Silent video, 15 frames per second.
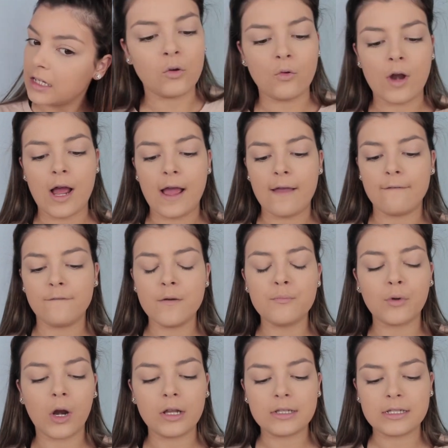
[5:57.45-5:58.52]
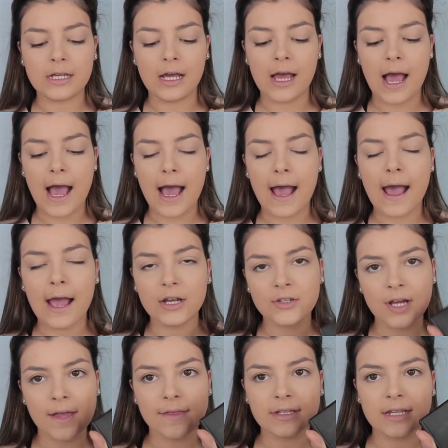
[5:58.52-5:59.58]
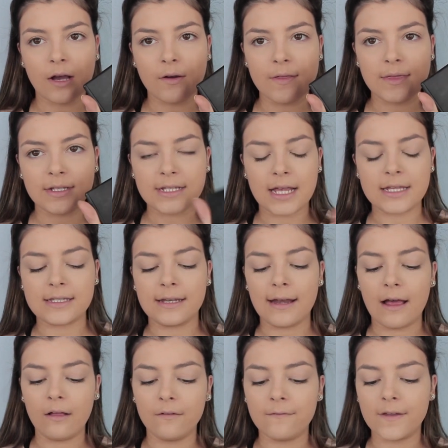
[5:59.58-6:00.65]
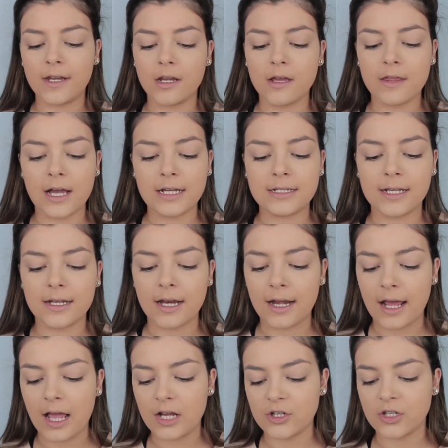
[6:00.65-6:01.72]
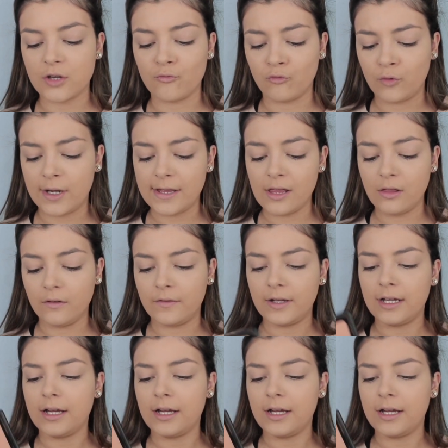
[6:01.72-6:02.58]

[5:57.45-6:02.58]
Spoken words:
Right, for bronzer, I tried this out in the testing elf video that I did, and I actually really love it.